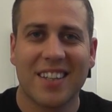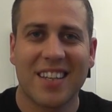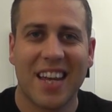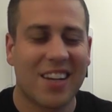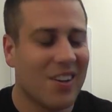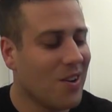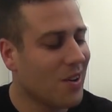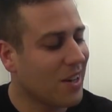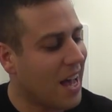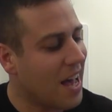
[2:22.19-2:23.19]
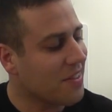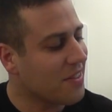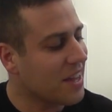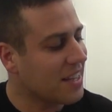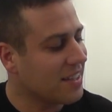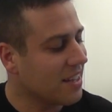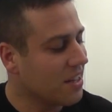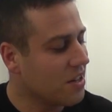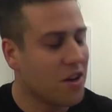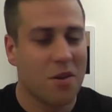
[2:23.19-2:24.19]
and take a look at this
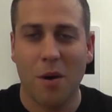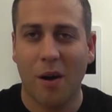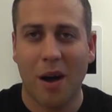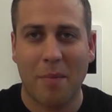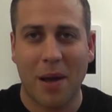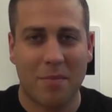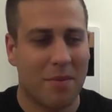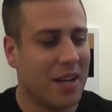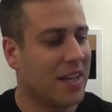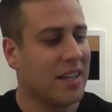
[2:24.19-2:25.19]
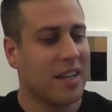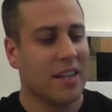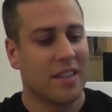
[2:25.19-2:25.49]
new iPad mini.